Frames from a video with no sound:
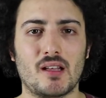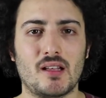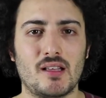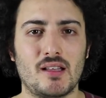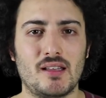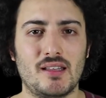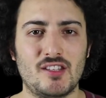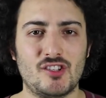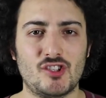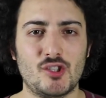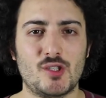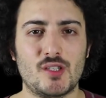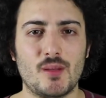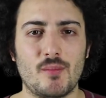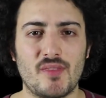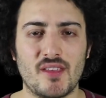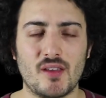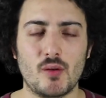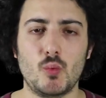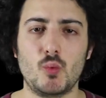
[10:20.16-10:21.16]
Let's do
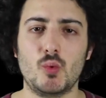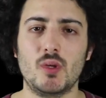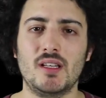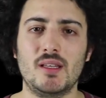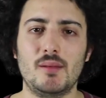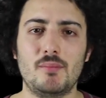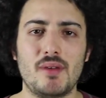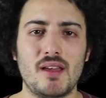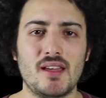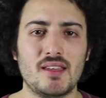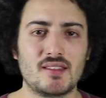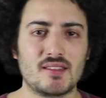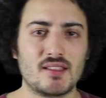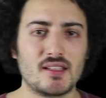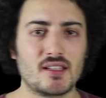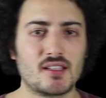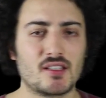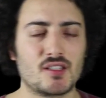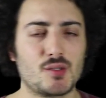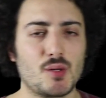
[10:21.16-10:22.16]
something really
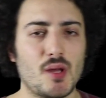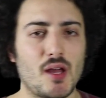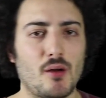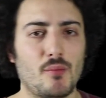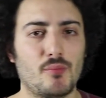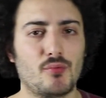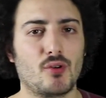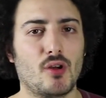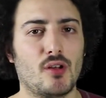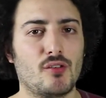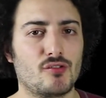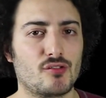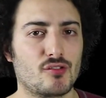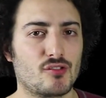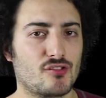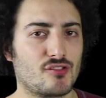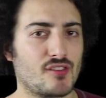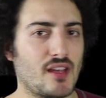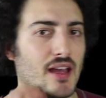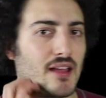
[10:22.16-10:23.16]
basic to help you
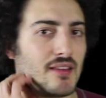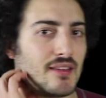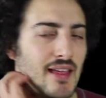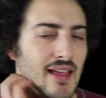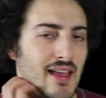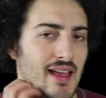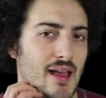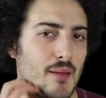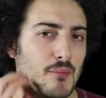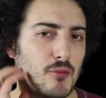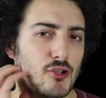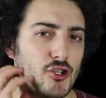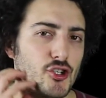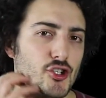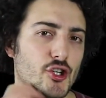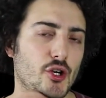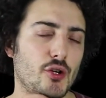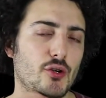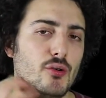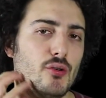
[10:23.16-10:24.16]
understand. I'm going to
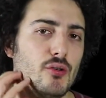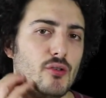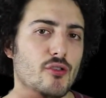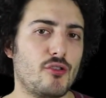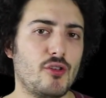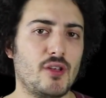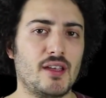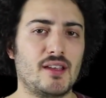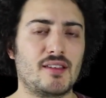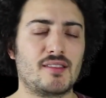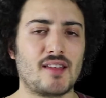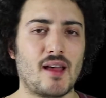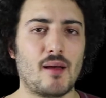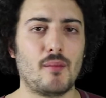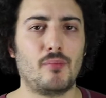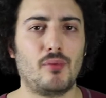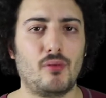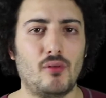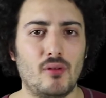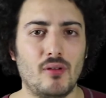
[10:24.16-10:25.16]
show you the
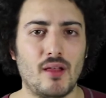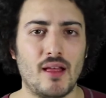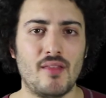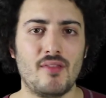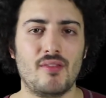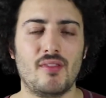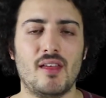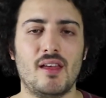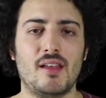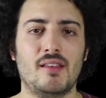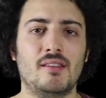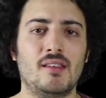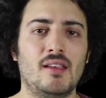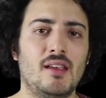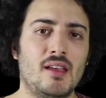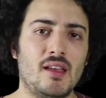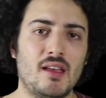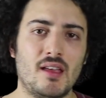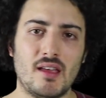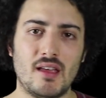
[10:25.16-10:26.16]
example, and then
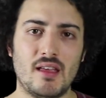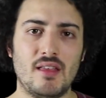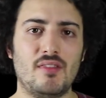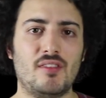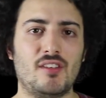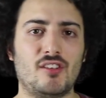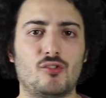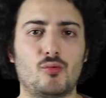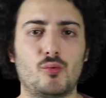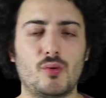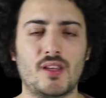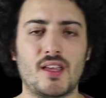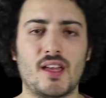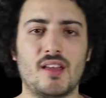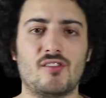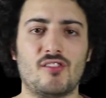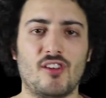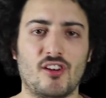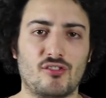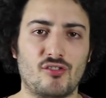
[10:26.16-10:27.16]
in this
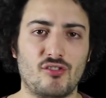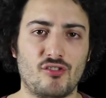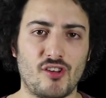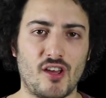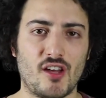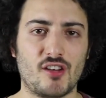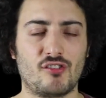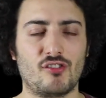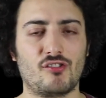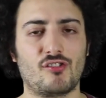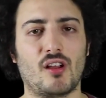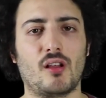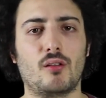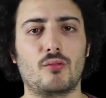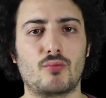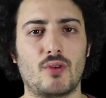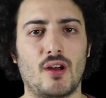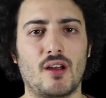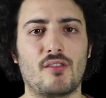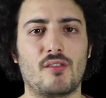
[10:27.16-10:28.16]
weekend's exercises I'll
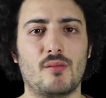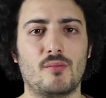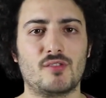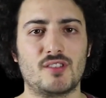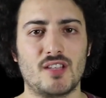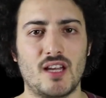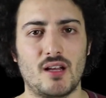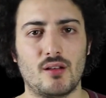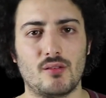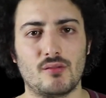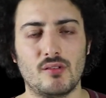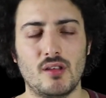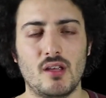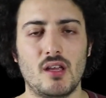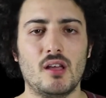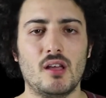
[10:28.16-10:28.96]
write them down